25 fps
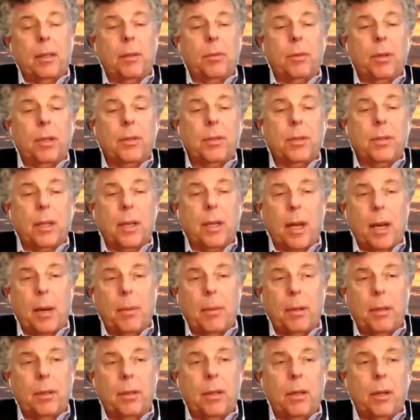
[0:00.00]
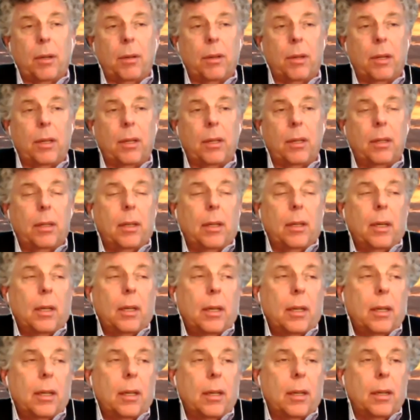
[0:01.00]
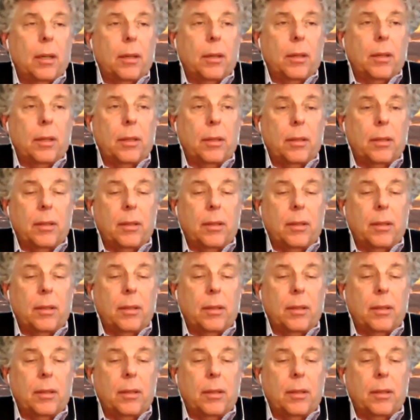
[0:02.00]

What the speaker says: It runs the gamut. The